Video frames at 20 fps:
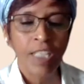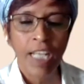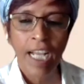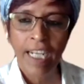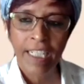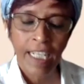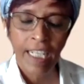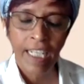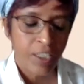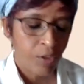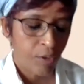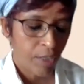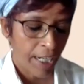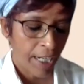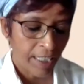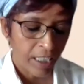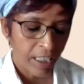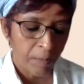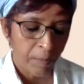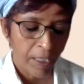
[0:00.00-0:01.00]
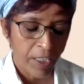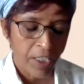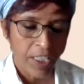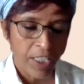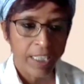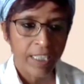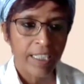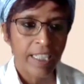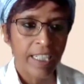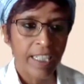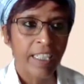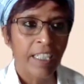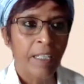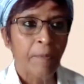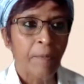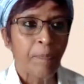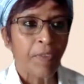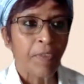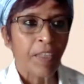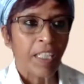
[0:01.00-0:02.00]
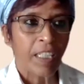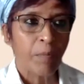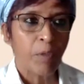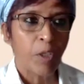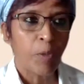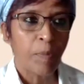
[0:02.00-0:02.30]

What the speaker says: And as you rightly mentioned, then the